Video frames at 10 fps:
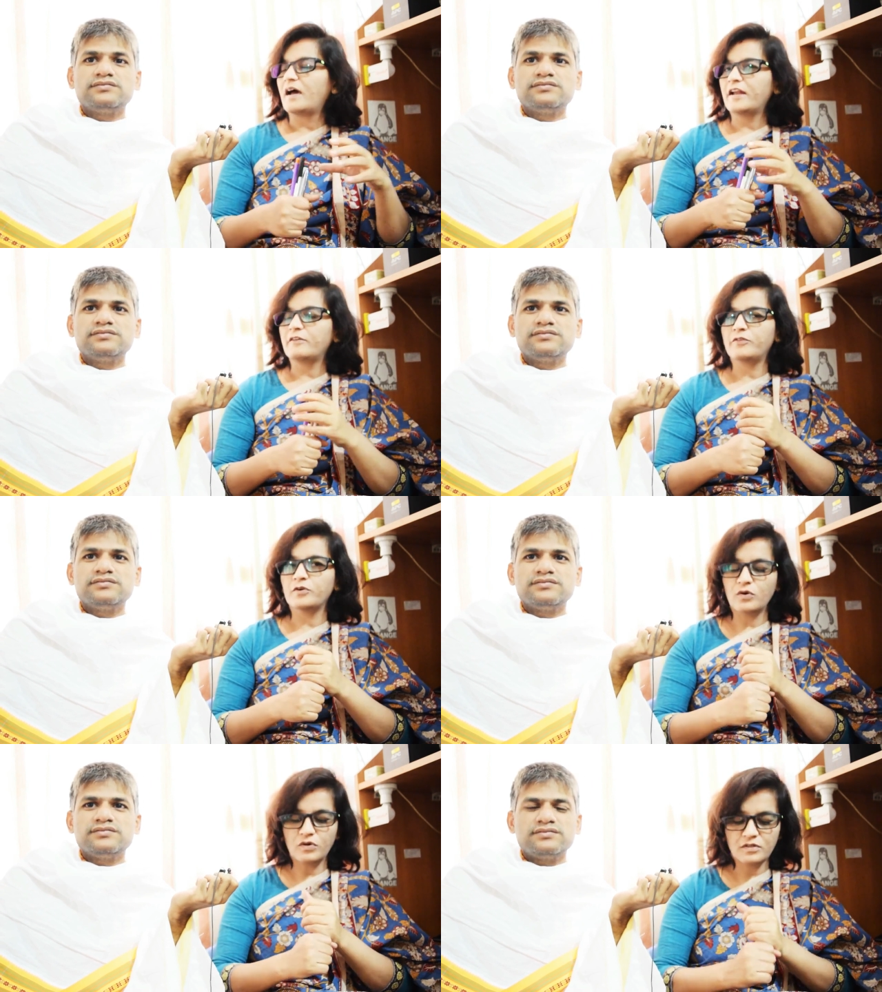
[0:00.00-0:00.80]
Speaker 1: and if you
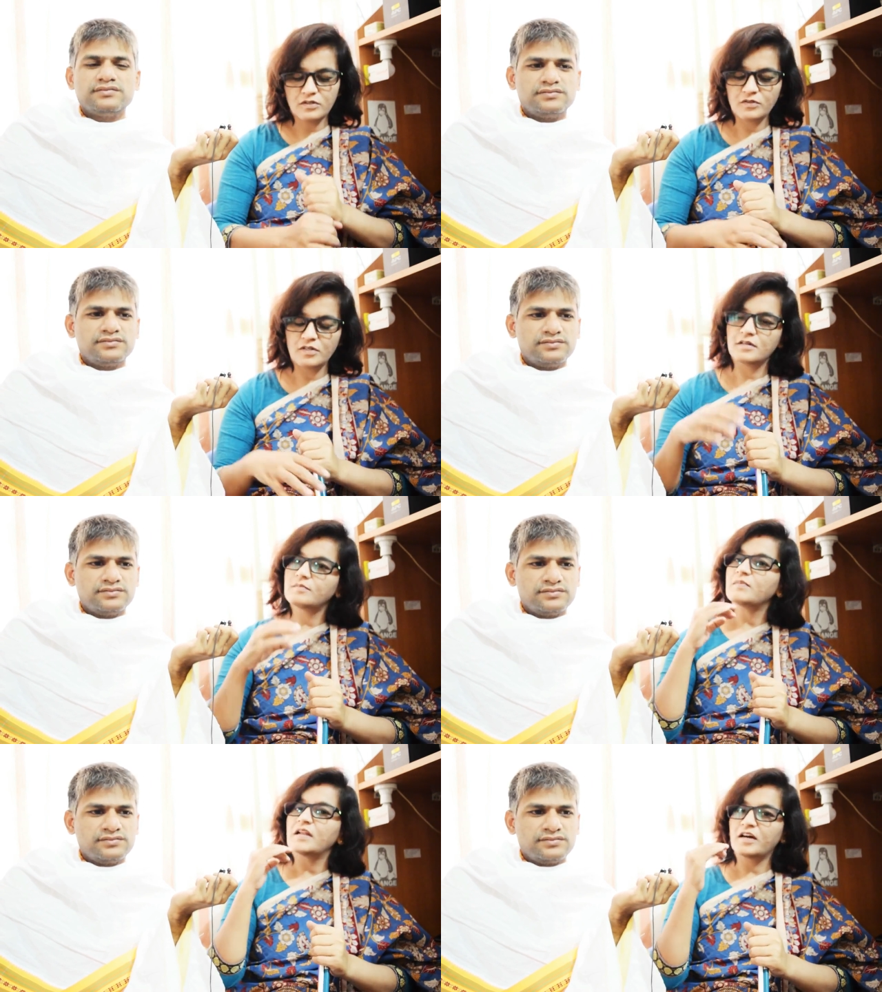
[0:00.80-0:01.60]
go to
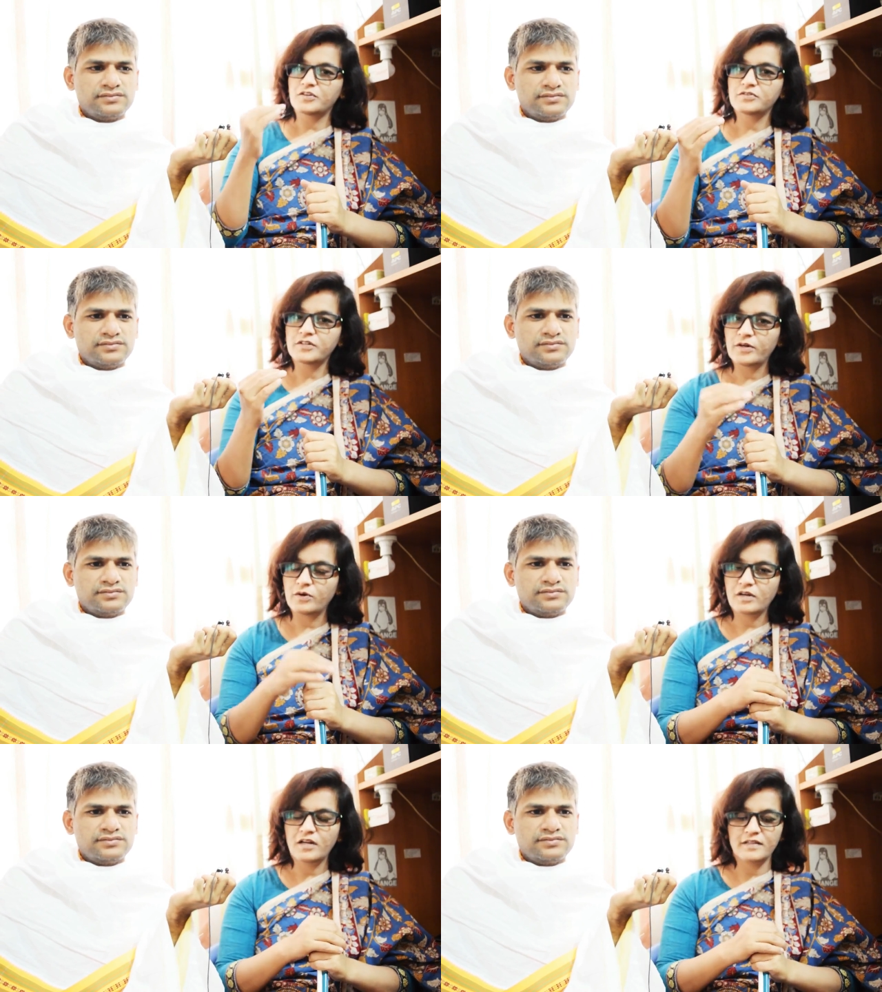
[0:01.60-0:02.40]
a luxury
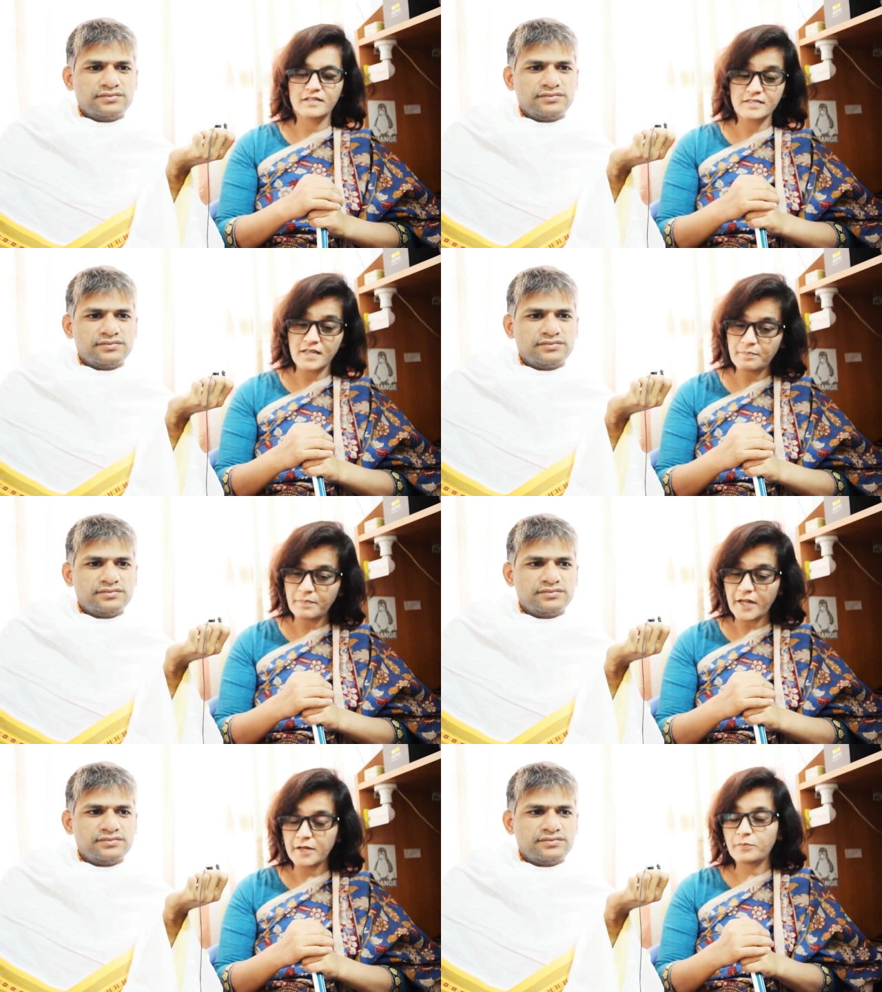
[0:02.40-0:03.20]
hotel the same
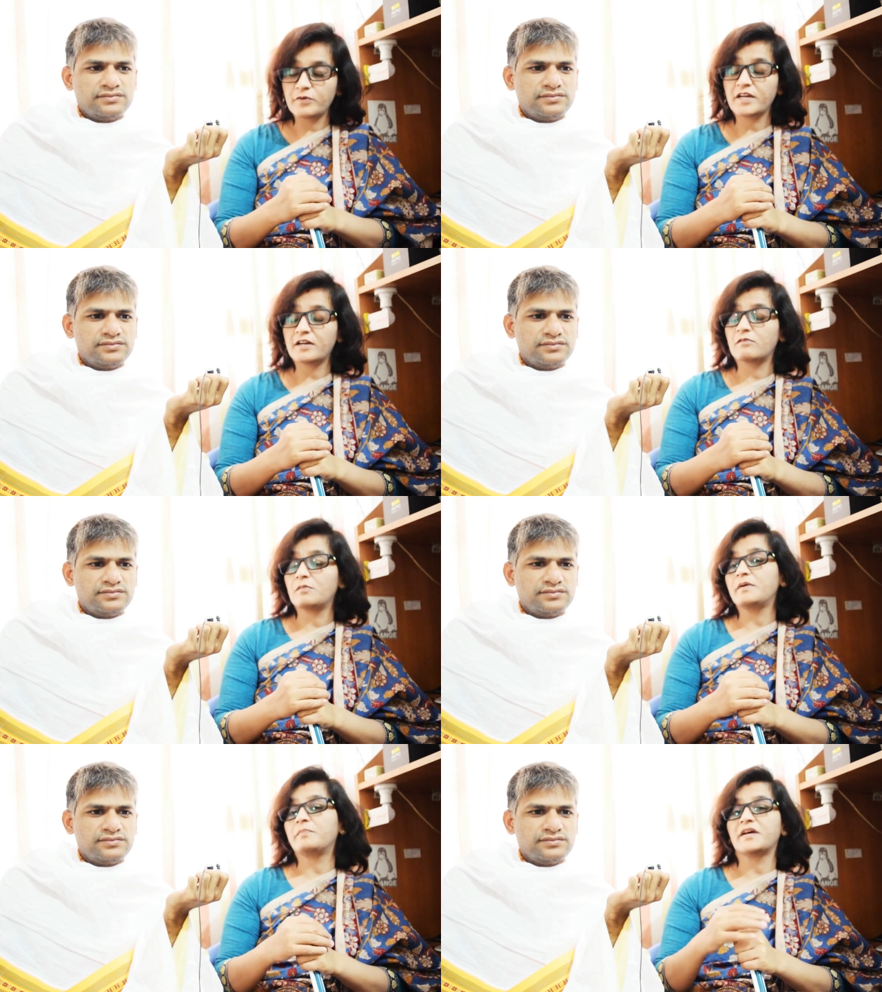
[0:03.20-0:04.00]
pani puri it
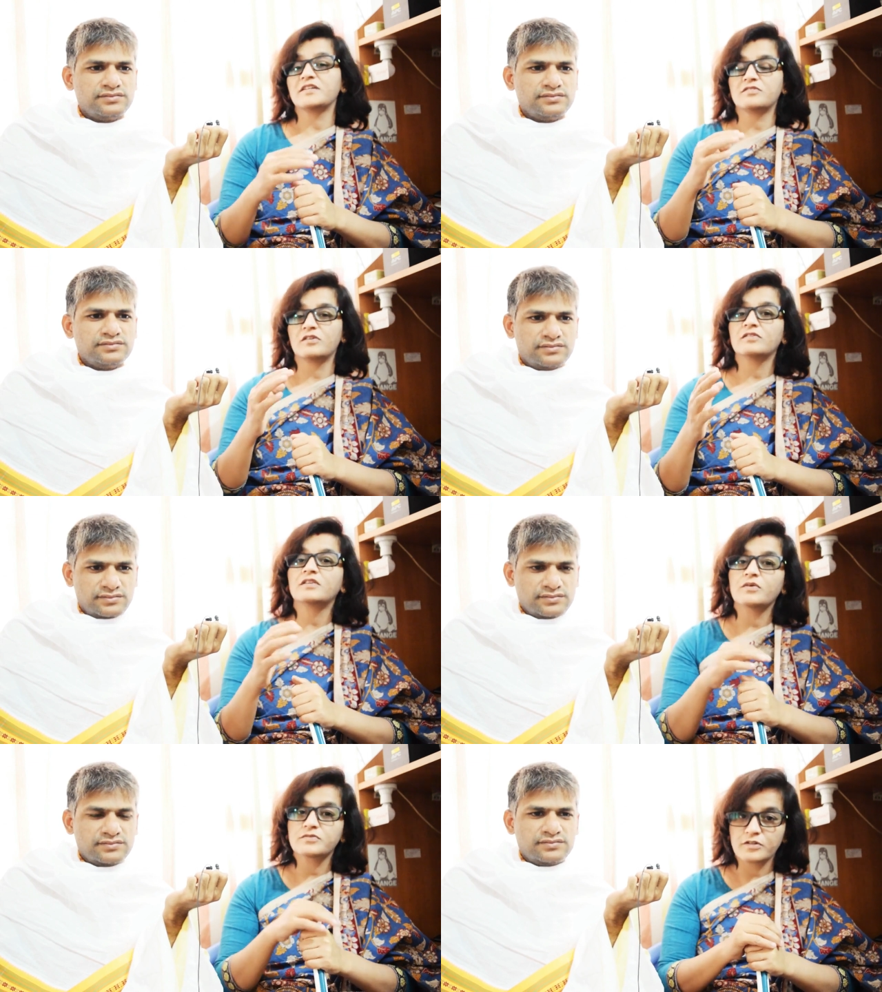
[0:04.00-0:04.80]
will be priced
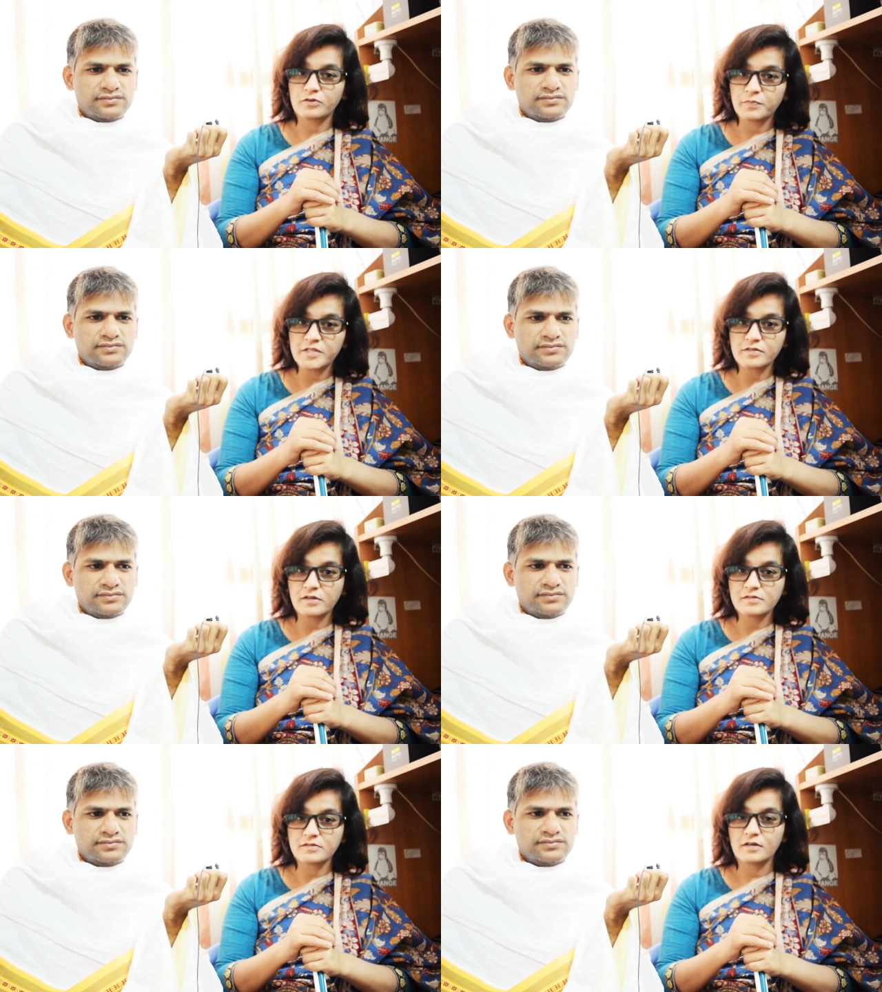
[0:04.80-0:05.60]
around 1000 rupees
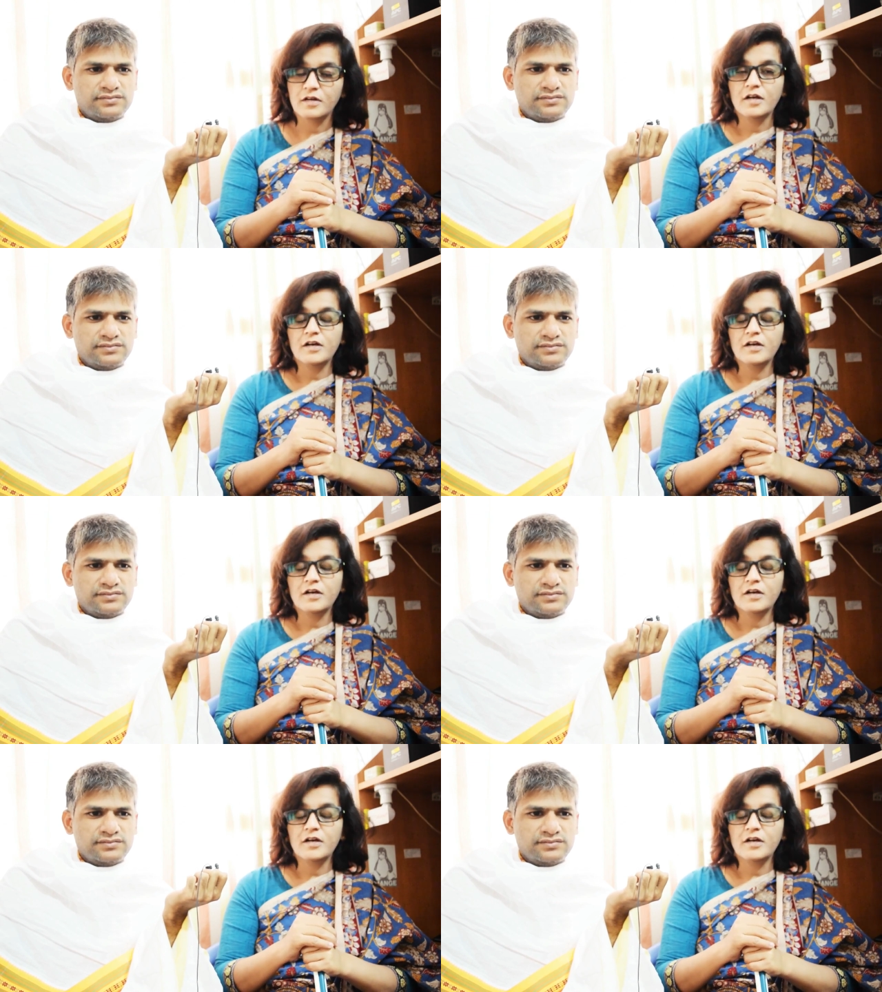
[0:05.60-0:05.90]
also